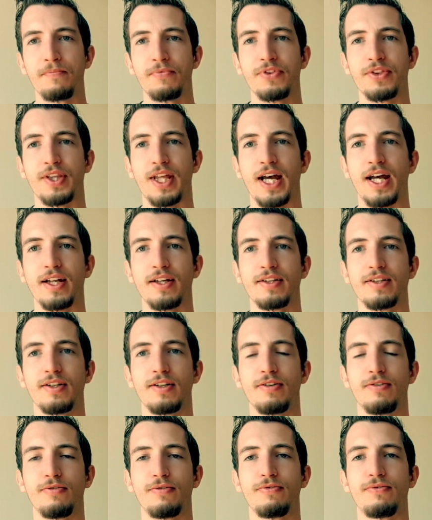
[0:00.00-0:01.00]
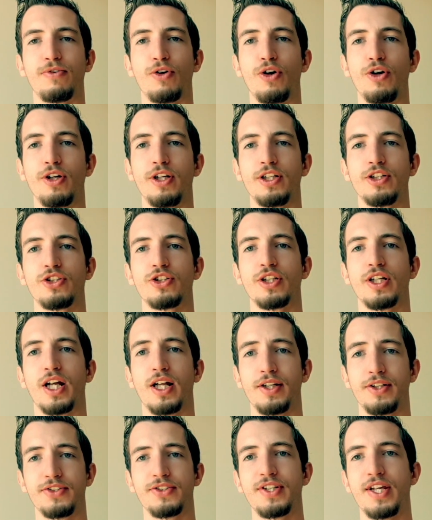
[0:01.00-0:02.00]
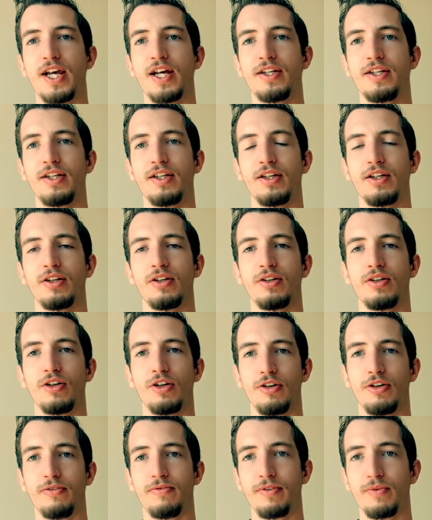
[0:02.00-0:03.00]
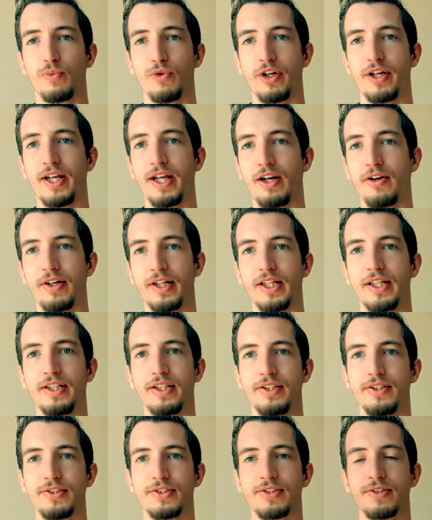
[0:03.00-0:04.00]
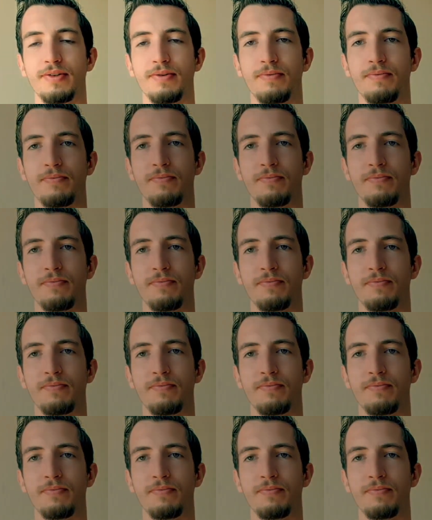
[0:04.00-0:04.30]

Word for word: that furnish an understanding of what area is.